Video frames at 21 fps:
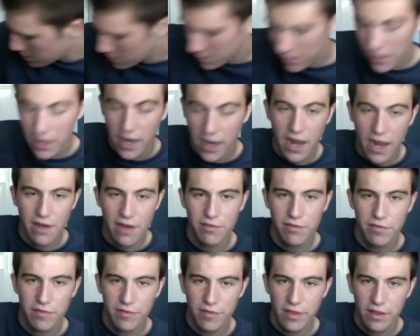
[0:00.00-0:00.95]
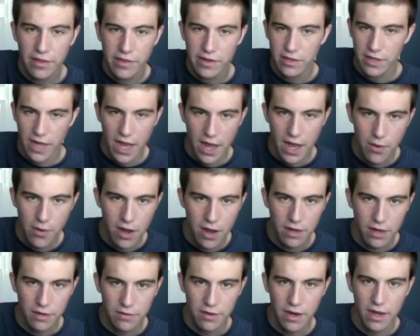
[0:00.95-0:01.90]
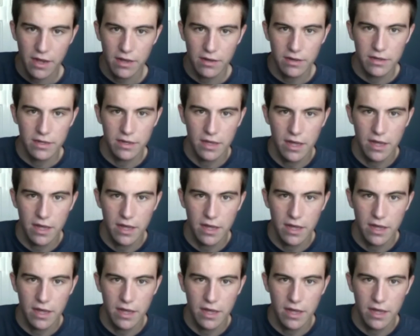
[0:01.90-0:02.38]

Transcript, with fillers: far, I have the little guy walking around.